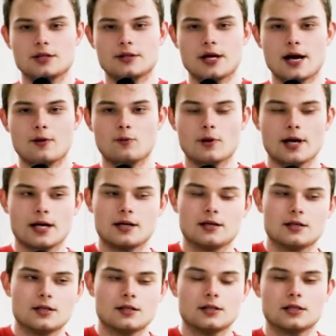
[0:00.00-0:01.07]
That way,
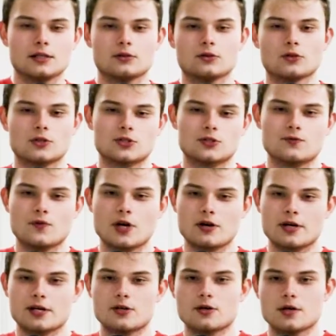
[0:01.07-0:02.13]
it looks
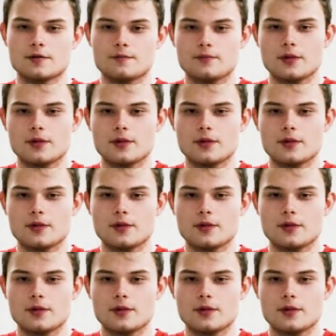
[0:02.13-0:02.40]
very good.